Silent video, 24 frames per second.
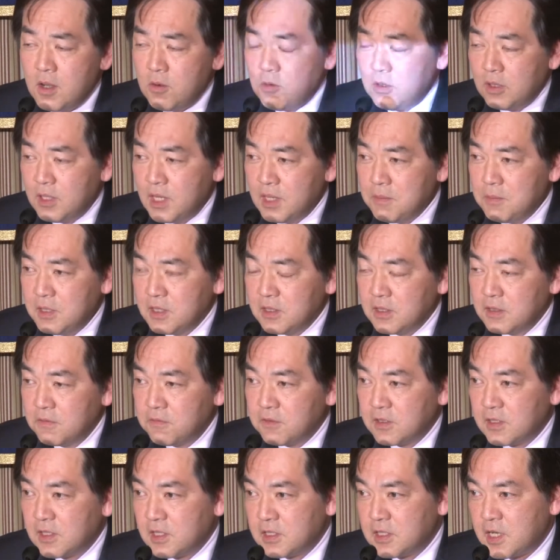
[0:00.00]
Well, I believe
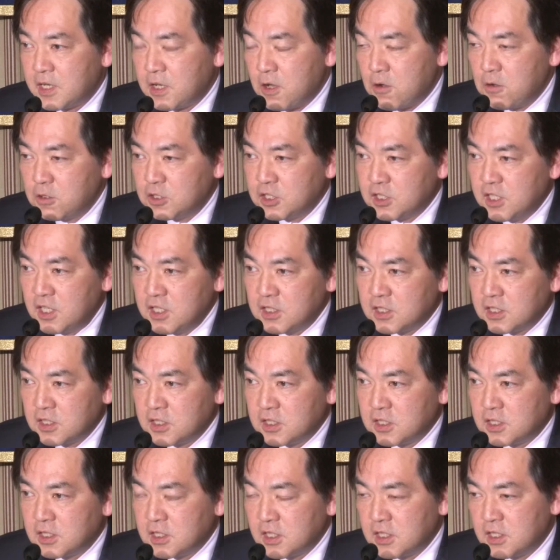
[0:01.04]
that the
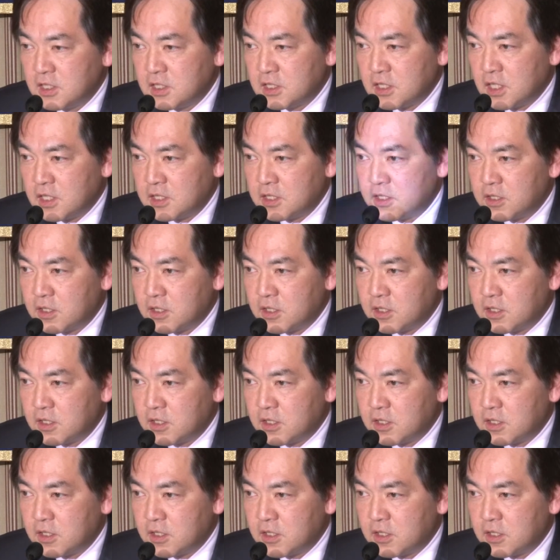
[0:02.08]
negotiations is